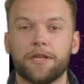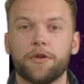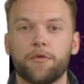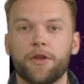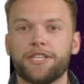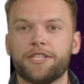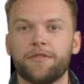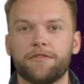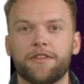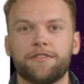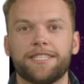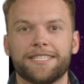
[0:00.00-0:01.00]
Question
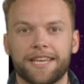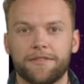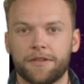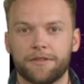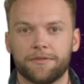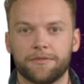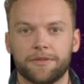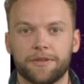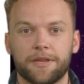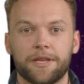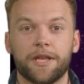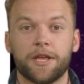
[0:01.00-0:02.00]
57.
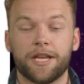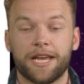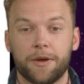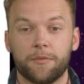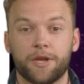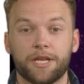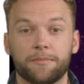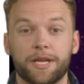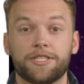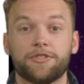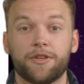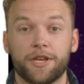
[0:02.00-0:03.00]
A network
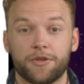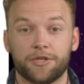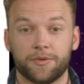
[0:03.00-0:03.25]
administrator has